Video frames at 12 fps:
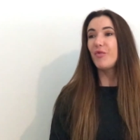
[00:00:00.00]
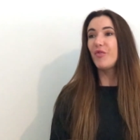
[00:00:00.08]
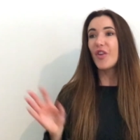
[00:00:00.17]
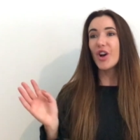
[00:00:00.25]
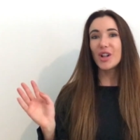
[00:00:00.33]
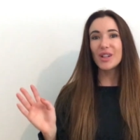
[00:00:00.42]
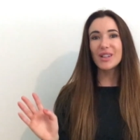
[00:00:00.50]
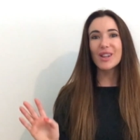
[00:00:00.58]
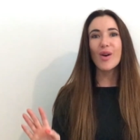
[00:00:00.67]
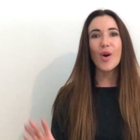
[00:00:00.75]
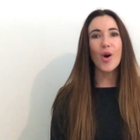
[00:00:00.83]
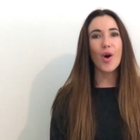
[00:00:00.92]
full
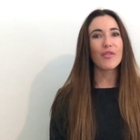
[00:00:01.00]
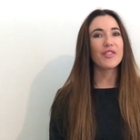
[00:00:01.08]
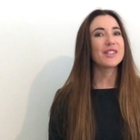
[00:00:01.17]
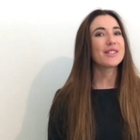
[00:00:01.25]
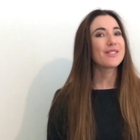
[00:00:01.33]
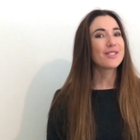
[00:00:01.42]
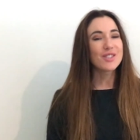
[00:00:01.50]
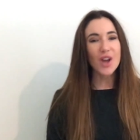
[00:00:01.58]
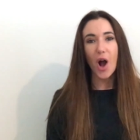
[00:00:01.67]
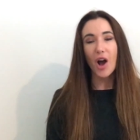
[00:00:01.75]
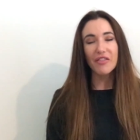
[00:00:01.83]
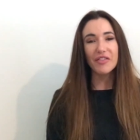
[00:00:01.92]
of
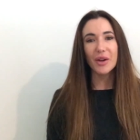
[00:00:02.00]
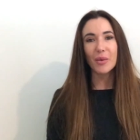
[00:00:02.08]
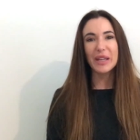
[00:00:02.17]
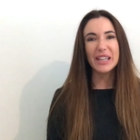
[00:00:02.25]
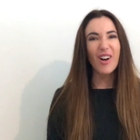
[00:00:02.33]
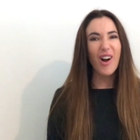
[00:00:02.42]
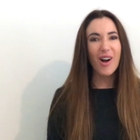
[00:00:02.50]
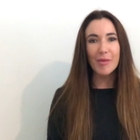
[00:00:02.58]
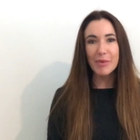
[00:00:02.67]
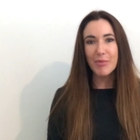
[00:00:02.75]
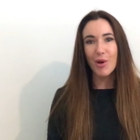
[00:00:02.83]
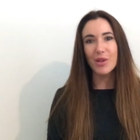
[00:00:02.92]
stuff that we can't
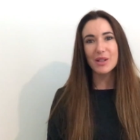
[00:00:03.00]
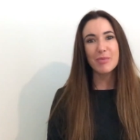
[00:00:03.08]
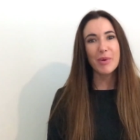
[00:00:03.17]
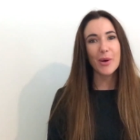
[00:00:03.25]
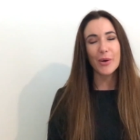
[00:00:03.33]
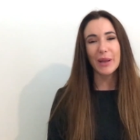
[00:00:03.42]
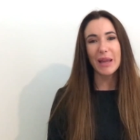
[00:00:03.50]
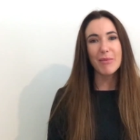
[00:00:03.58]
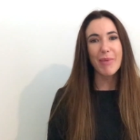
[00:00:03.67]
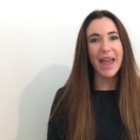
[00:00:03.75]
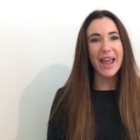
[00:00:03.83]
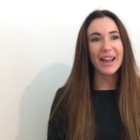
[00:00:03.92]
be bothered to put on
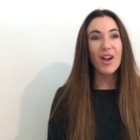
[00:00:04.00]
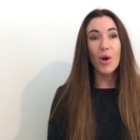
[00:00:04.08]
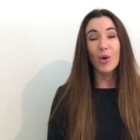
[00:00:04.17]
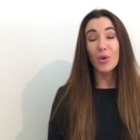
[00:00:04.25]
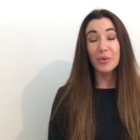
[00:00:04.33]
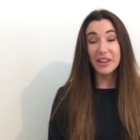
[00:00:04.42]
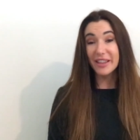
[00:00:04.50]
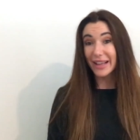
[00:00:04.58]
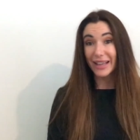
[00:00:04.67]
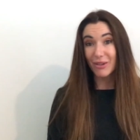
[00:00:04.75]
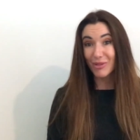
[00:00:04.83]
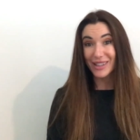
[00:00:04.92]
eBay, or we
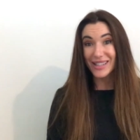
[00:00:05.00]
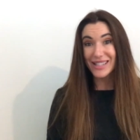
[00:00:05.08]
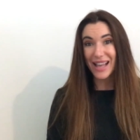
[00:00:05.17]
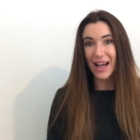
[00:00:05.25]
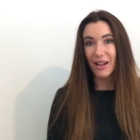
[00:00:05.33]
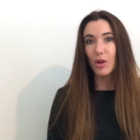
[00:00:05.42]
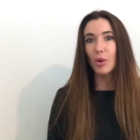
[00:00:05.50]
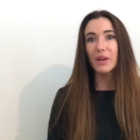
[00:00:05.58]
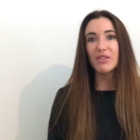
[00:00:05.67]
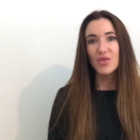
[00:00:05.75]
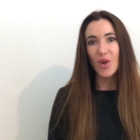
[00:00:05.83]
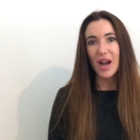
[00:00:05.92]
think it wouldn't sell, or
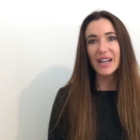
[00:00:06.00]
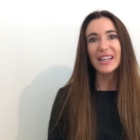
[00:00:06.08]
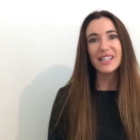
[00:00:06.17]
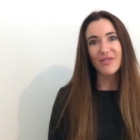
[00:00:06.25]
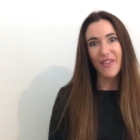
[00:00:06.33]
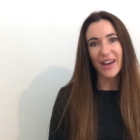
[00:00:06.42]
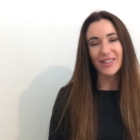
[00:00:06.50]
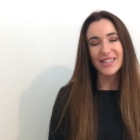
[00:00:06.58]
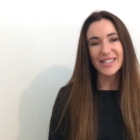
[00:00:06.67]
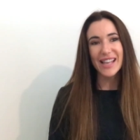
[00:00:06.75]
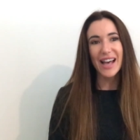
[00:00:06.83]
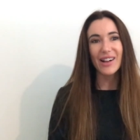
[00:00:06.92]
we've tried and it's failed to
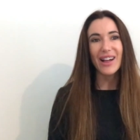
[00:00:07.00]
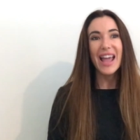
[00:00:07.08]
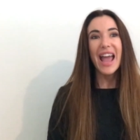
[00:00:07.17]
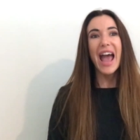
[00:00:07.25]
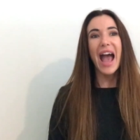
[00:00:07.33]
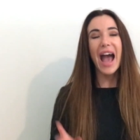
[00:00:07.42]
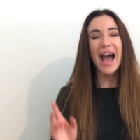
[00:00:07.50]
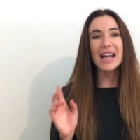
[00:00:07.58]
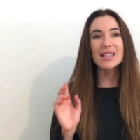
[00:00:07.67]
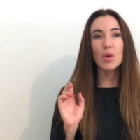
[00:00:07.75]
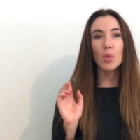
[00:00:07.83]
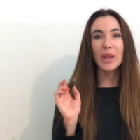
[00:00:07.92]
sell,
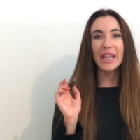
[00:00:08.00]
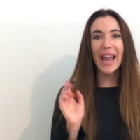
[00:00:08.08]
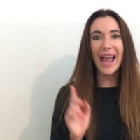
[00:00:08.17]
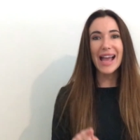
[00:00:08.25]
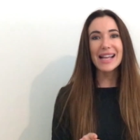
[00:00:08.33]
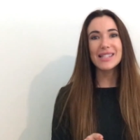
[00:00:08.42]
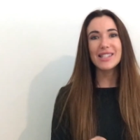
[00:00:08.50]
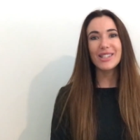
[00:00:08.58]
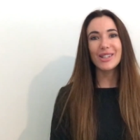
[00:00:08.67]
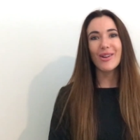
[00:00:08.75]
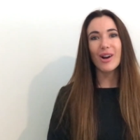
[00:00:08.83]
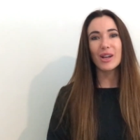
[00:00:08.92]
and we head
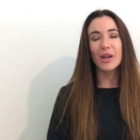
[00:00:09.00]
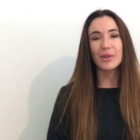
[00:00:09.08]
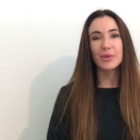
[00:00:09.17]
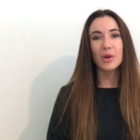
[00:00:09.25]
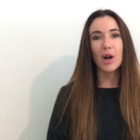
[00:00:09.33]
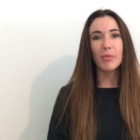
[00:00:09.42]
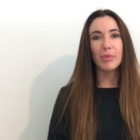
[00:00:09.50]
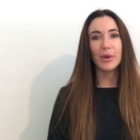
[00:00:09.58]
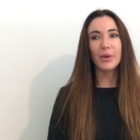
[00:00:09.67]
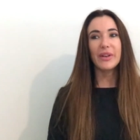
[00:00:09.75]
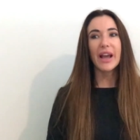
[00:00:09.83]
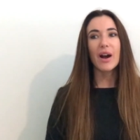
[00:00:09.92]
to our local car
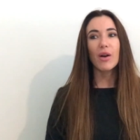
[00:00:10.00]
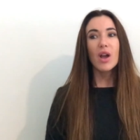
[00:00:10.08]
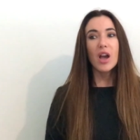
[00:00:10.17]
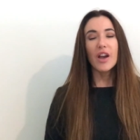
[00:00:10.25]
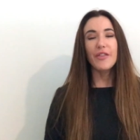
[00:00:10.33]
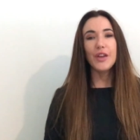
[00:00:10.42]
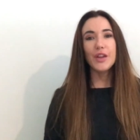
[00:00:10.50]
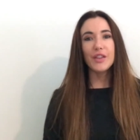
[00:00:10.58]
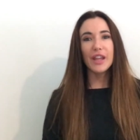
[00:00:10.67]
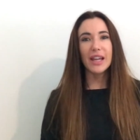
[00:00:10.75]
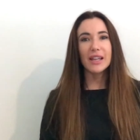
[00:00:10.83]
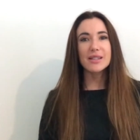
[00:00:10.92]
boot. Now, a few
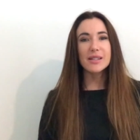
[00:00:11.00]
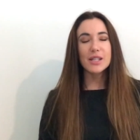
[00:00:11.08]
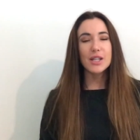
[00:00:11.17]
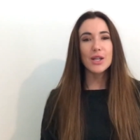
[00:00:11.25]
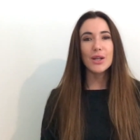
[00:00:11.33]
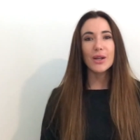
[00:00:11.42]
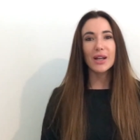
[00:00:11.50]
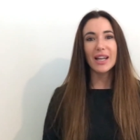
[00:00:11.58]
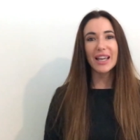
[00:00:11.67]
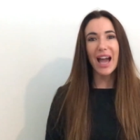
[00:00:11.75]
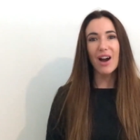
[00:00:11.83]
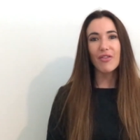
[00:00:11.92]
things to
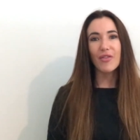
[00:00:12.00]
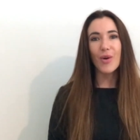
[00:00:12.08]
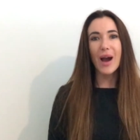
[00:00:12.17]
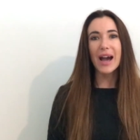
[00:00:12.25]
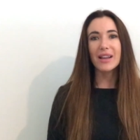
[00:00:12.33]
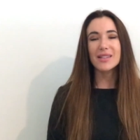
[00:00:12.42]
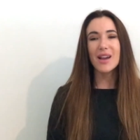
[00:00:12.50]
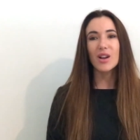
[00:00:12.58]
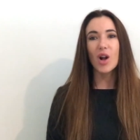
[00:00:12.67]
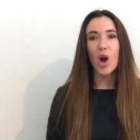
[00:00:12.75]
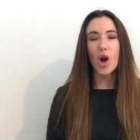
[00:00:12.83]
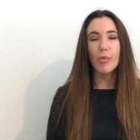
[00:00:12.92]
look out for at a
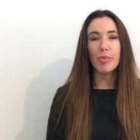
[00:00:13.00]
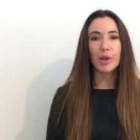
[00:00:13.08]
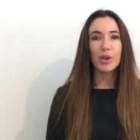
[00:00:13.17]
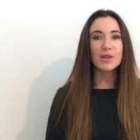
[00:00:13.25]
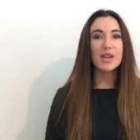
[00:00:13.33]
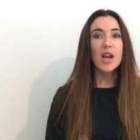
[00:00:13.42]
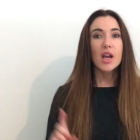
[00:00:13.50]
car boot.